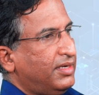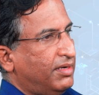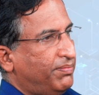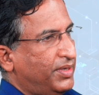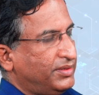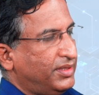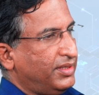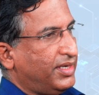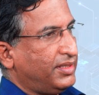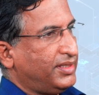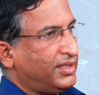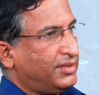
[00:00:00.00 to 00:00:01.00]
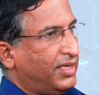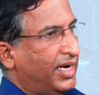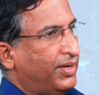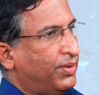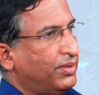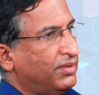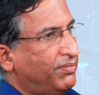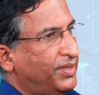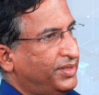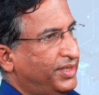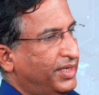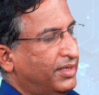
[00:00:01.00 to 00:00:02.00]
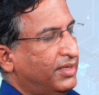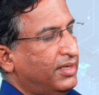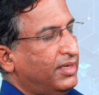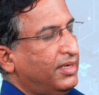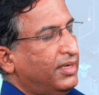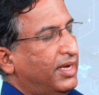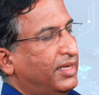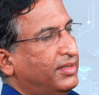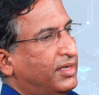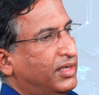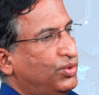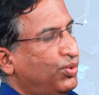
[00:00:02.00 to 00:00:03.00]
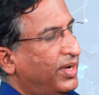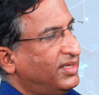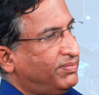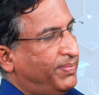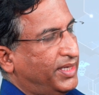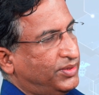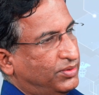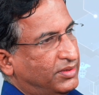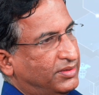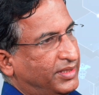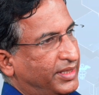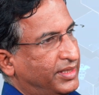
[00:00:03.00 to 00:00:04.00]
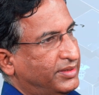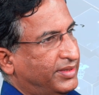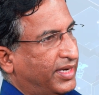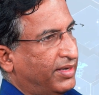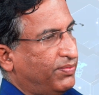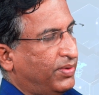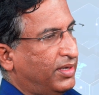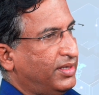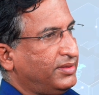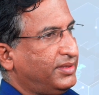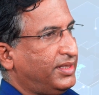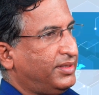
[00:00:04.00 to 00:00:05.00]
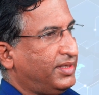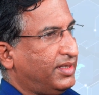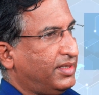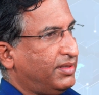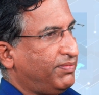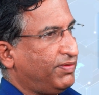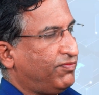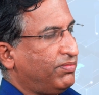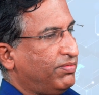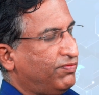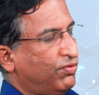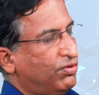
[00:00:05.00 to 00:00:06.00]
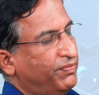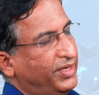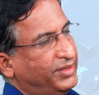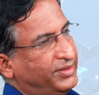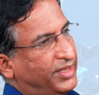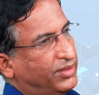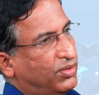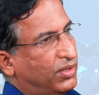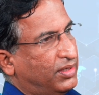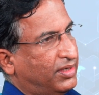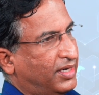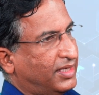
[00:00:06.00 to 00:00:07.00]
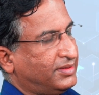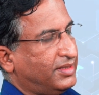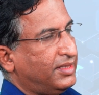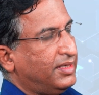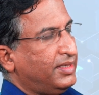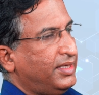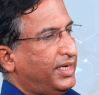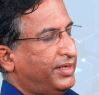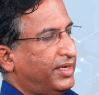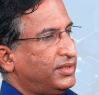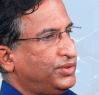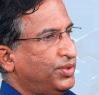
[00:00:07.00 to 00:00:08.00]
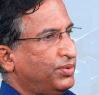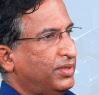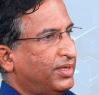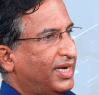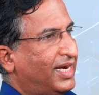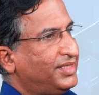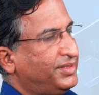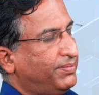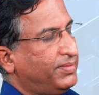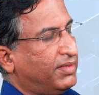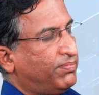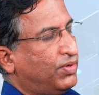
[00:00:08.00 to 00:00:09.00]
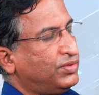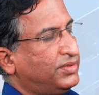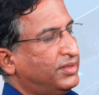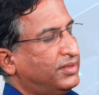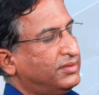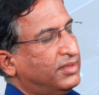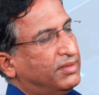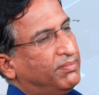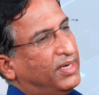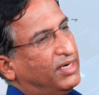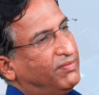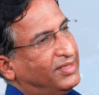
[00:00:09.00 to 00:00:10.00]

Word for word: A person can just lie down on the machine and there are two aspects to the CT scan. One is it, uh, before we inject contrast, it tells you the calcium deposit in the blood